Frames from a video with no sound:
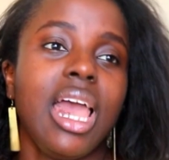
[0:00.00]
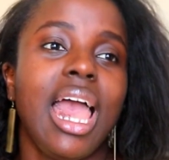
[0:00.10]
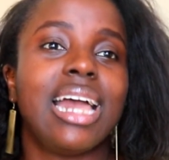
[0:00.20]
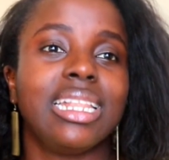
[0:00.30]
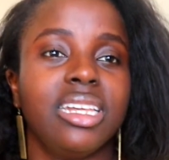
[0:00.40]

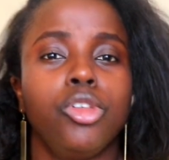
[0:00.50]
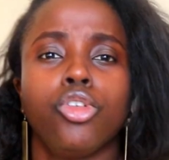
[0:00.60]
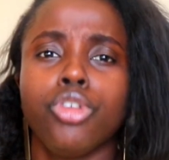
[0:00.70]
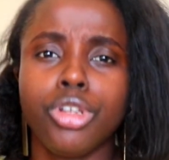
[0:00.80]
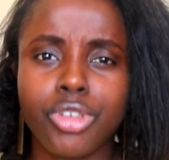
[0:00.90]
And then you
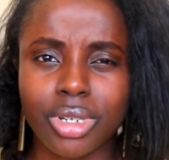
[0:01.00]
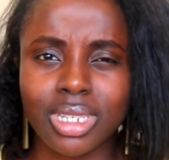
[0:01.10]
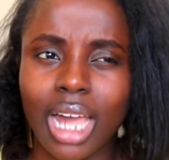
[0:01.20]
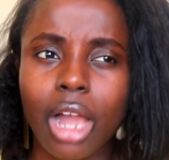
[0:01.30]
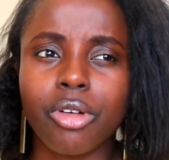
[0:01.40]
go to your
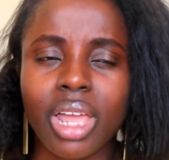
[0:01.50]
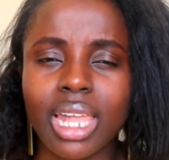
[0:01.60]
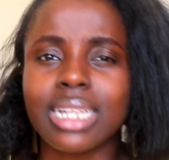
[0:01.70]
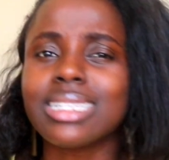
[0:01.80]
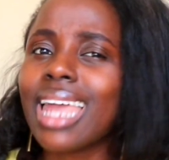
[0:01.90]
SACCO
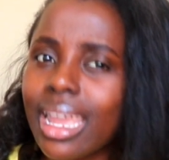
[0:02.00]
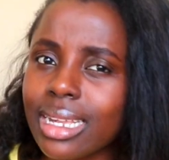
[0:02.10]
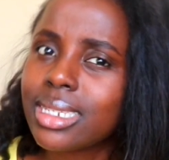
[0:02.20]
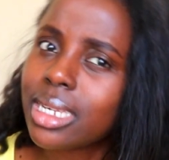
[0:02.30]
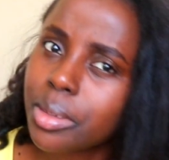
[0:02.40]
and it's
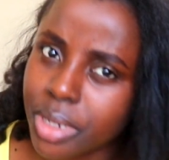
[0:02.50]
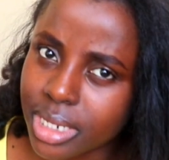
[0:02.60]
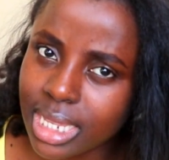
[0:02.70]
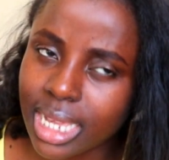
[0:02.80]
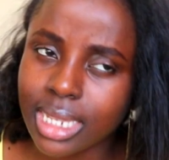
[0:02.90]

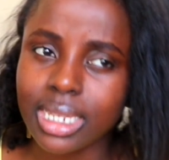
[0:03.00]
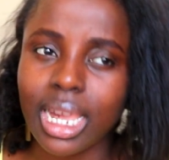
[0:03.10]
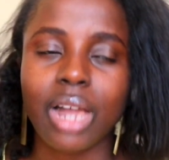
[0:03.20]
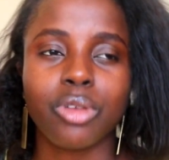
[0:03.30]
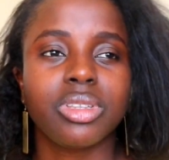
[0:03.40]
18%,
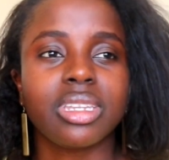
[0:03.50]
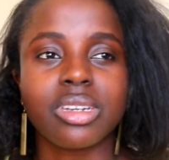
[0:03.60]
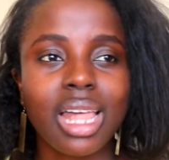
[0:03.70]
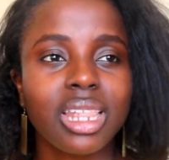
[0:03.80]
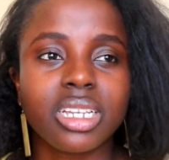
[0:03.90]
I would
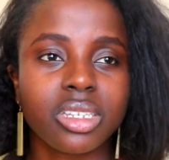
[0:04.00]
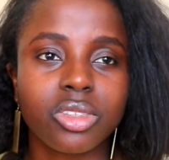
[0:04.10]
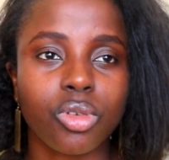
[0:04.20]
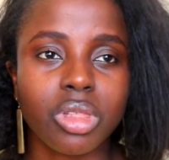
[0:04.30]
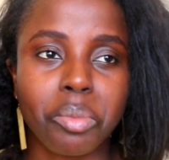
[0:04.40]
rather
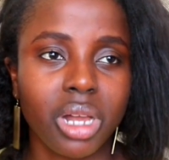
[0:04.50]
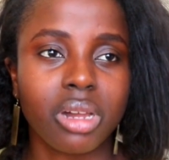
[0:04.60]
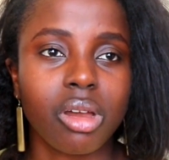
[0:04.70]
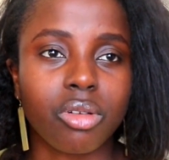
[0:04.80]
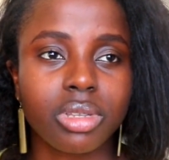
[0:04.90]
just go the
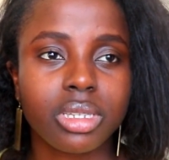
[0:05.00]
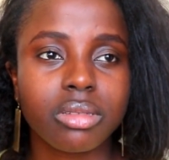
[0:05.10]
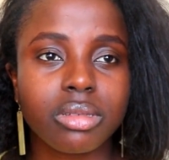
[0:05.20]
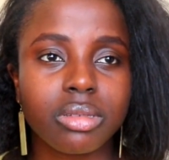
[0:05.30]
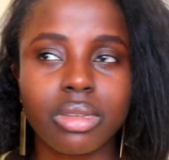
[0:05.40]
bank route,
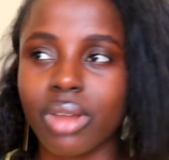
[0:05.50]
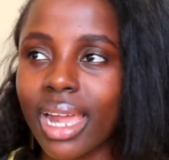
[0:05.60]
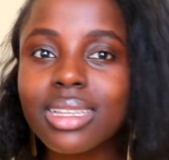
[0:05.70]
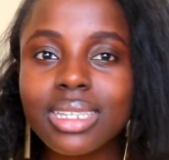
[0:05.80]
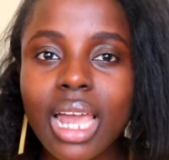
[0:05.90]

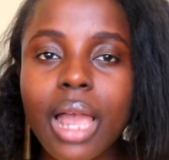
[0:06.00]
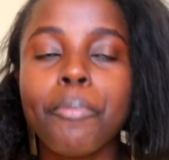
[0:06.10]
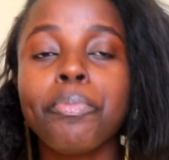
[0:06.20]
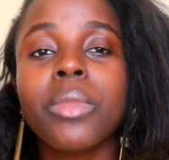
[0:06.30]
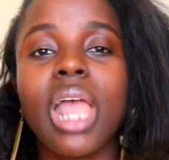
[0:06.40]
right?
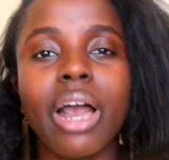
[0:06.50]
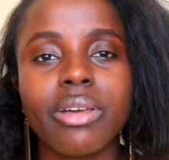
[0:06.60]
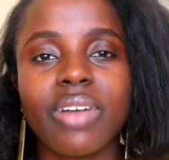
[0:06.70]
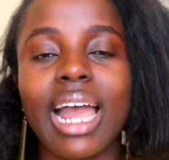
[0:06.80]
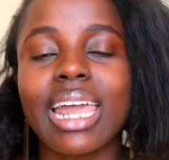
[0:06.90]

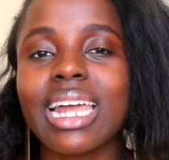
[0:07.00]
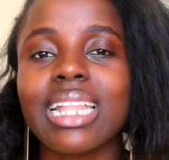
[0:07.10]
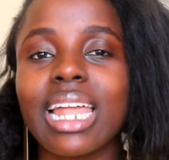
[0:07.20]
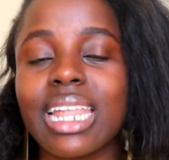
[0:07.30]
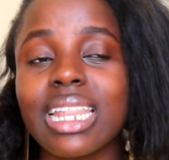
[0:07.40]
However, again,
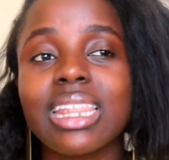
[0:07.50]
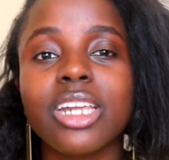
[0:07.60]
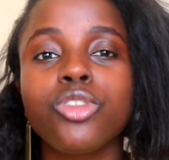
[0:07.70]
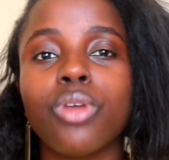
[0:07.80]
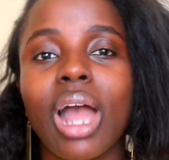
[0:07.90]
another
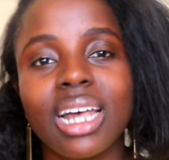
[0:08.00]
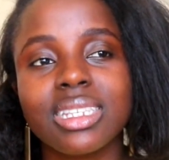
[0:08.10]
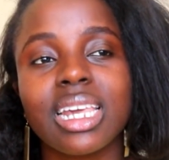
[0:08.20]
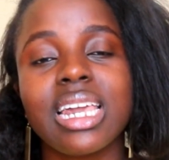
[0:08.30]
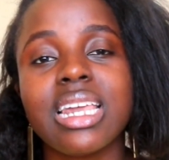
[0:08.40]
thing to
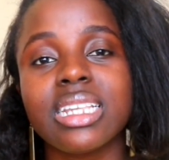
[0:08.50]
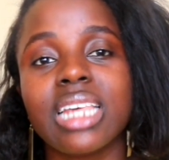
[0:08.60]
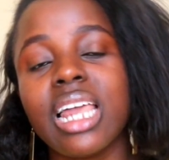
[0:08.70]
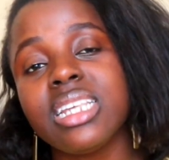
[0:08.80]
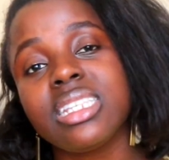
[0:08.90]
ask is
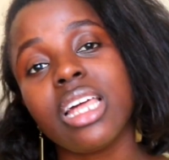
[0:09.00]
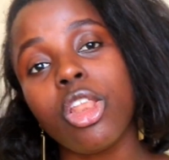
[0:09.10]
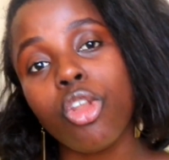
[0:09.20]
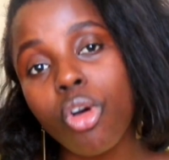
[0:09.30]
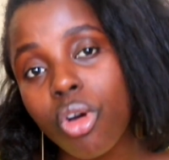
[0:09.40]
the
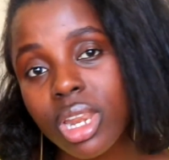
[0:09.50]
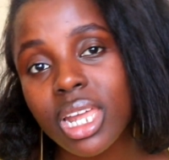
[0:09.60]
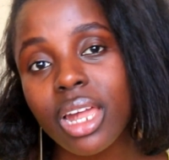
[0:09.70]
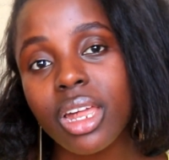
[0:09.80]
loan